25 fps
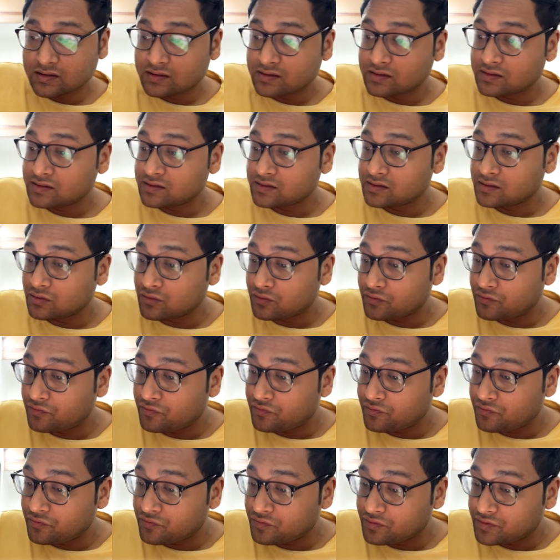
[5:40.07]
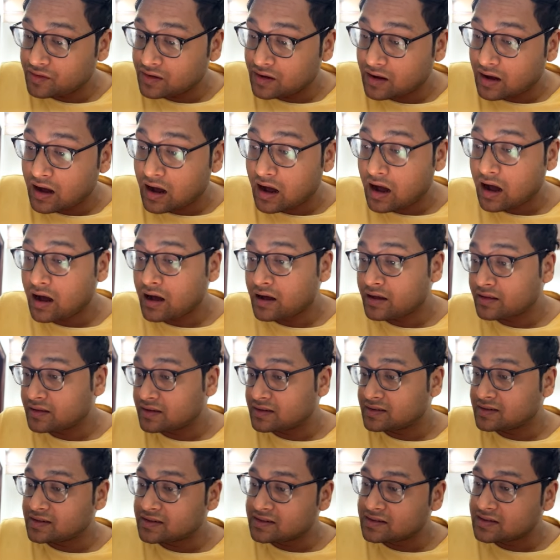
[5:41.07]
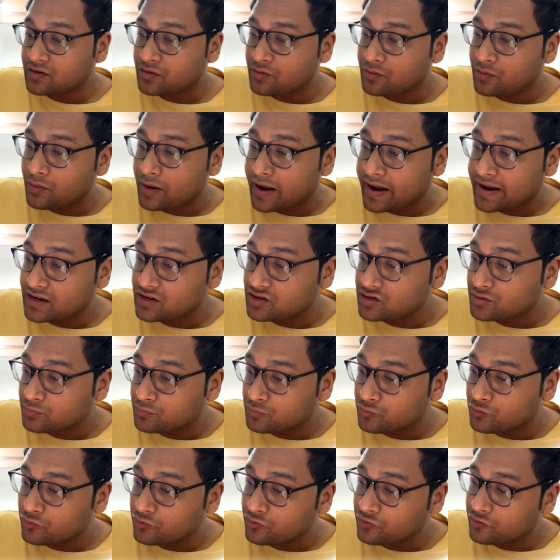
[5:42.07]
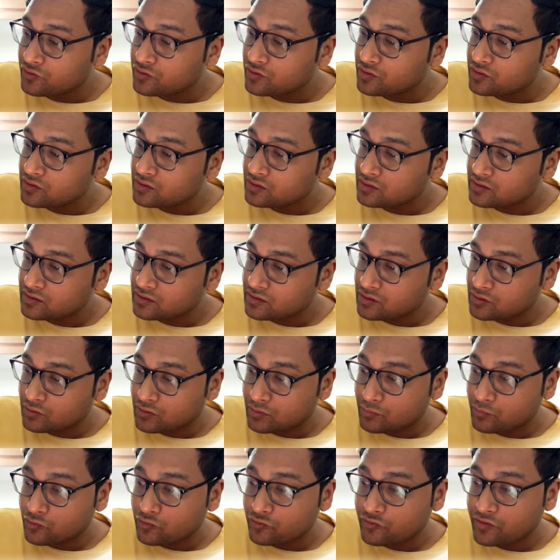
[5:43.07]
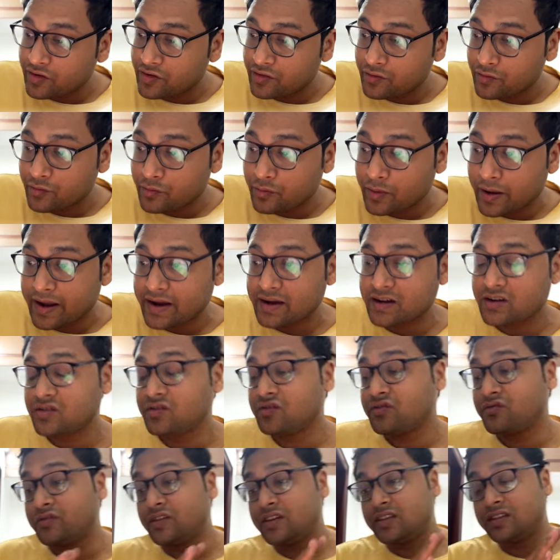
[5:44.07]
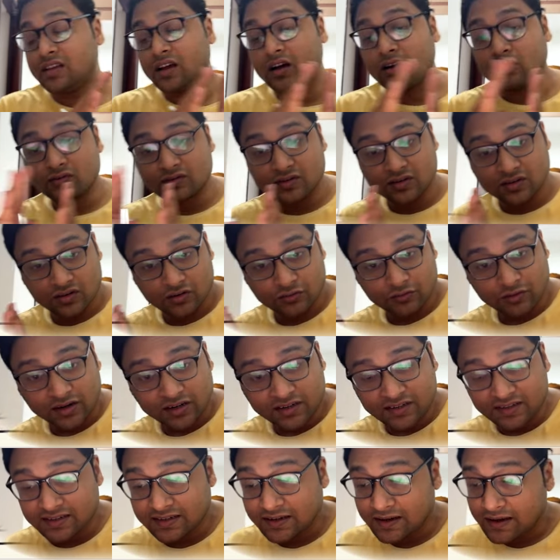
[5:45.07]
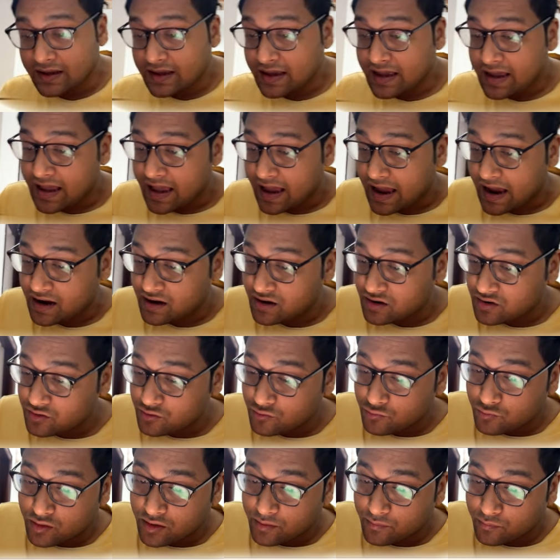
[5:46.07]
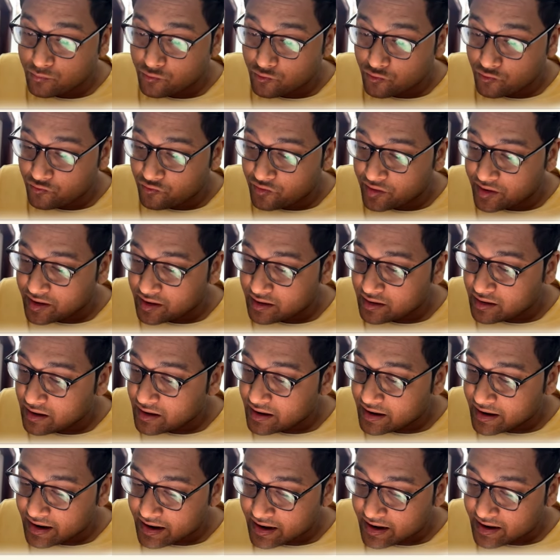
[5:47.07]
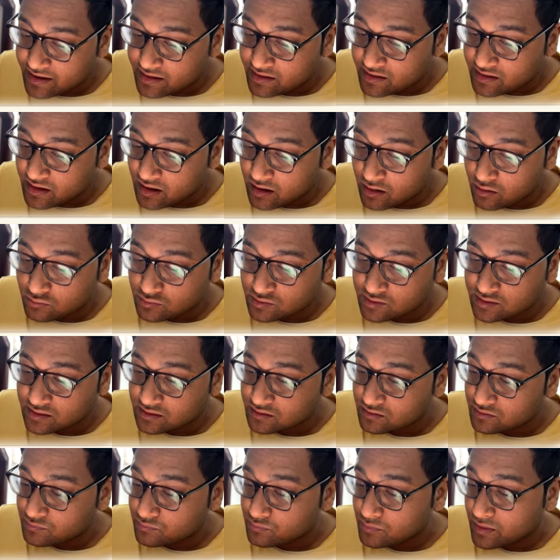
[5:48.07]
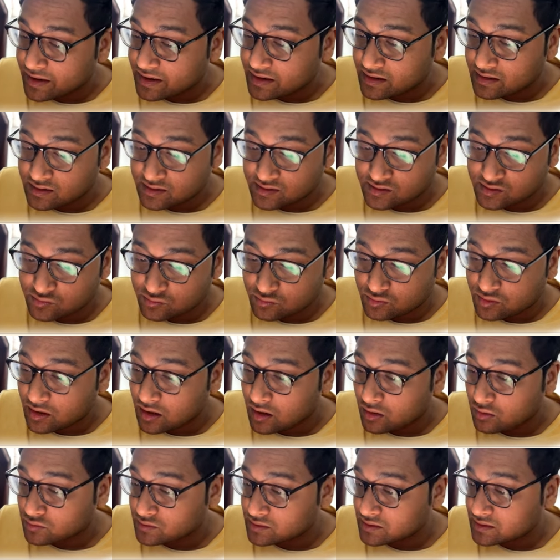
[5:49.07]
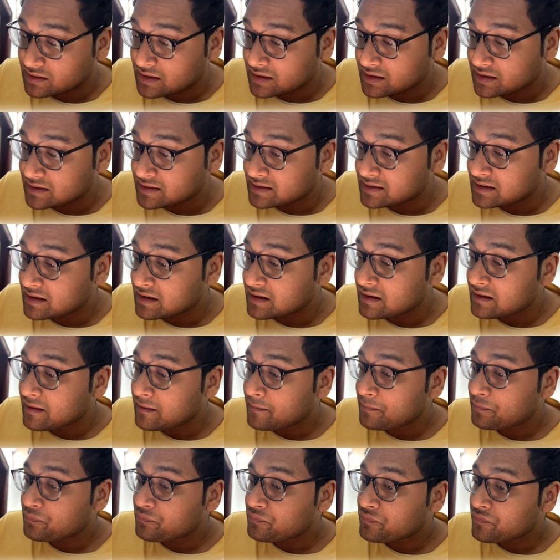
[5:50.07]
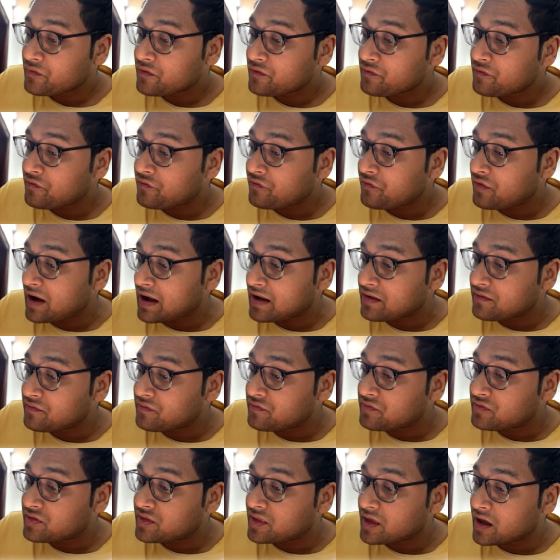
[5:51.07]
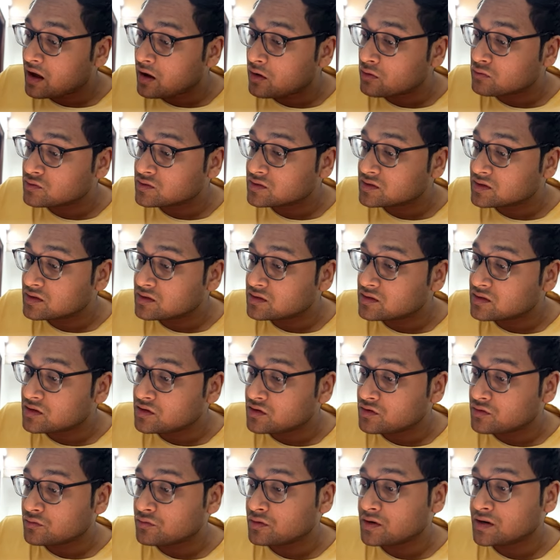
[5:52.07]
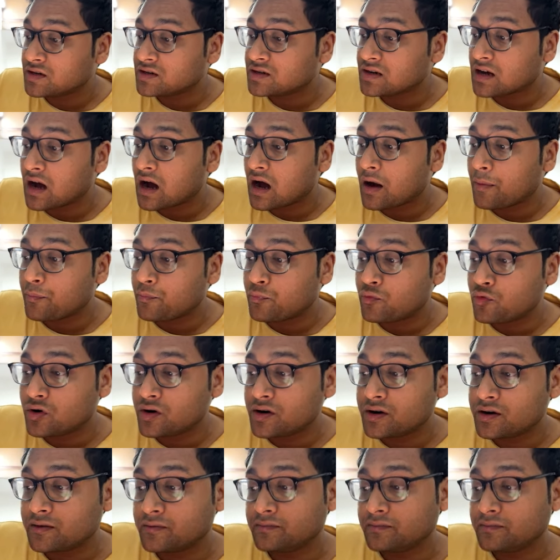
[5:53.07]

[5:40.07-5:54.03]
So, this is the right move. You're moving right 3,000 units. And you are moving 8,000 minus 2,000. That is 5,000 unit upward.